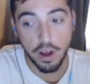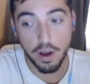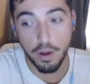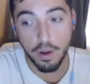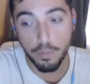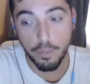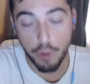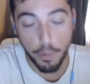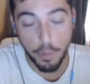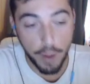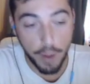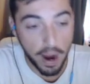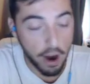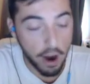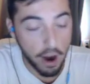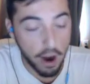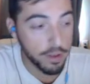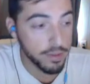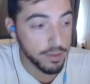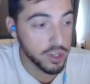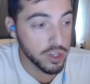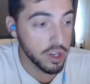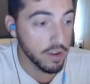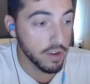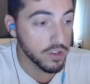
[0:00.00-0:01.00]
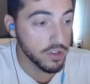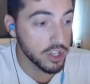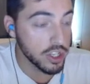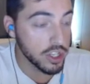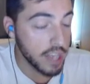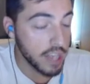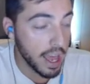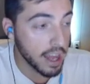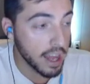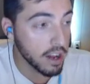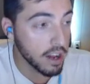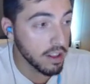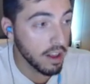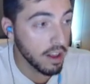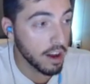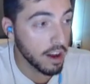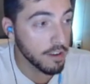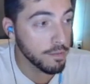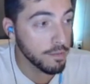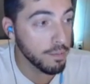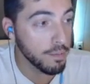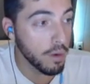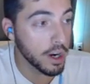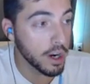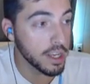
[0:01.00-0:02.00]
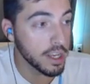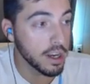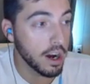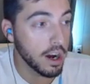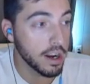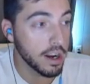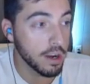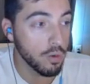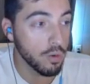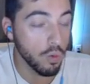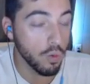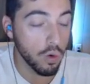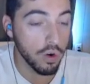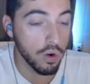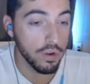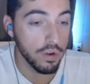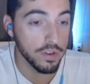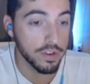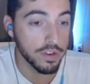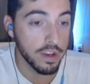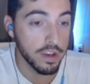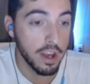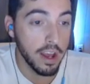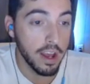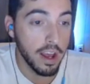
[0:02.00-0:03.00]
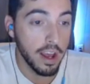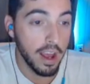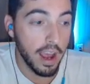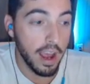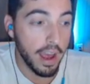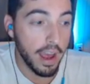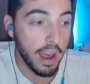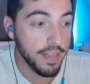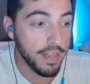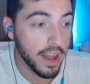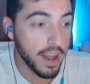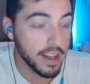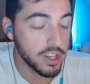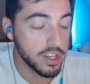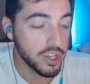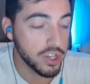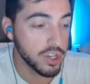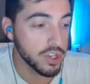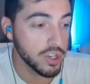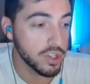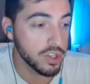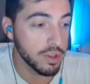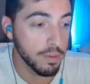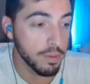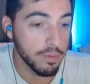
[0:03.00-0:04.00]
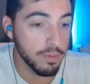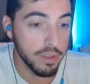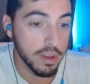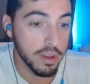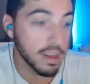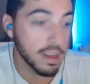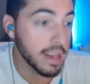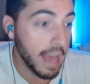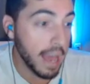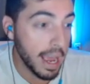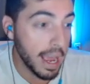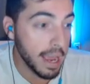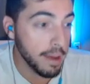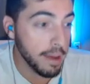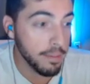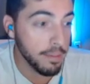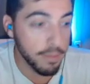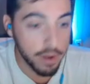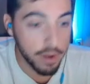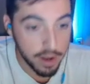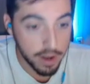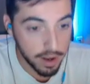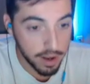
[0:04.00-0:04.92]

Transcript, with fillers: prepare themselves to take a lot of money on at Worlds. And that's just the the game